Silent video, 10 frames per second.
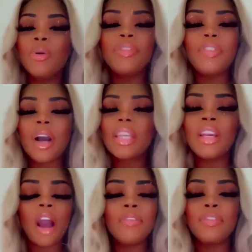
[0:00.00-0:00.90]
Don't
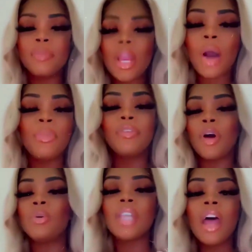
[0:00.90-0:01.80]
fucking come for me
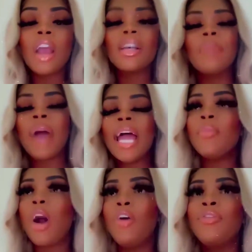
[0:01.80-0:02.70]
unprovoked, because I'm
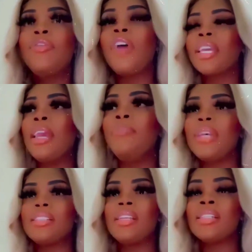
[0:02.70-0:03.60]
minding my own fucking
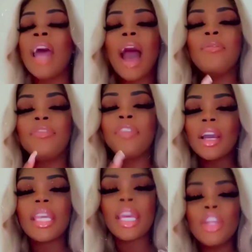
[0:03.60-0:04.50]
business. I'm
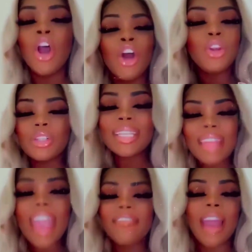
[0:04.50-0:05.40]
fucking not
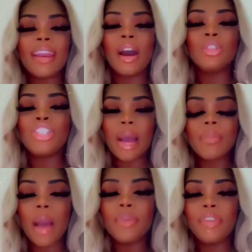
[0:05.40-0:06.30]
there right now. Do you get where
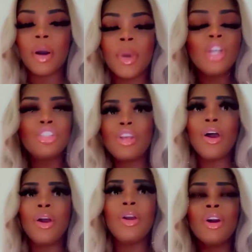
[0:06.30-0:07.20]
I'm coming from?
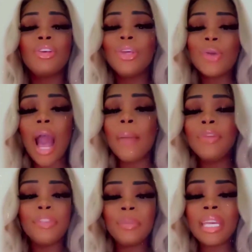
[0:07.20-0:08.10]
So you
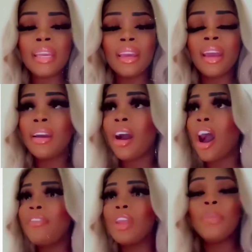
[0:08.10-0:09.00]
coming for me
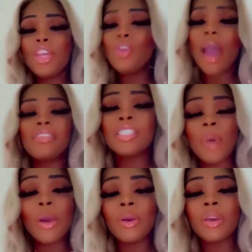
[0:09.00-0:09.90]
after me and you have
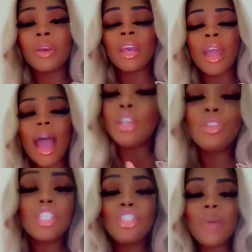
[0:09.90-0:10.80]
spoke and
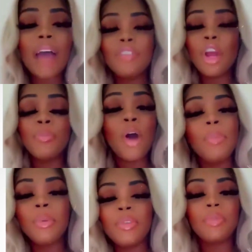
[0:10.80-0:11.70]
you said you have no
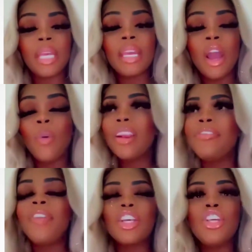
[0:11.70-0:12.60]
problem with me. Why the
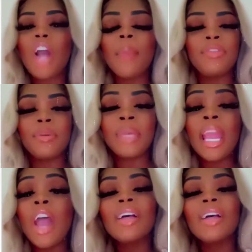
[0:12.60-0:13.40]
fuck you coming for me?